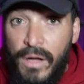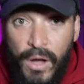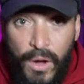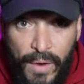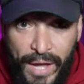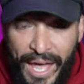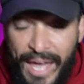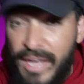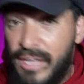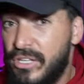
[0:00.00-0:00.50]

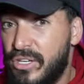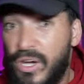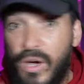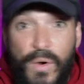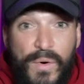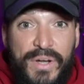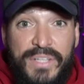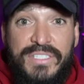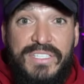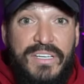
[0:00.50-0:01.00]
Okay, you
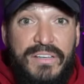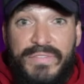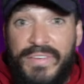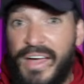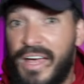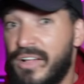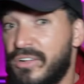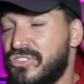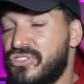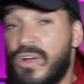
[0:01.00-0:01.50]
go on a
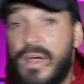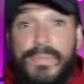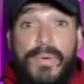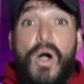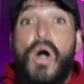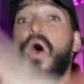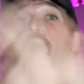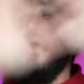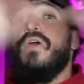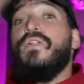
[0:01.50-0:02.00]
TFIL
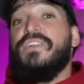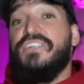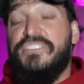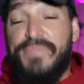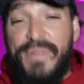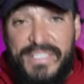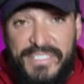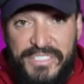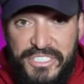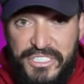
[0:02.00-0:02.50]
trip, all
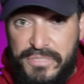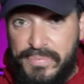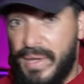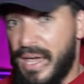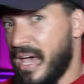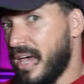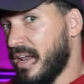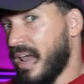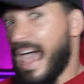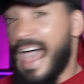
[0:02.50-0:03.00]
expenses
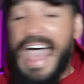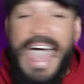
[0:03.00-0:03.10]
paid,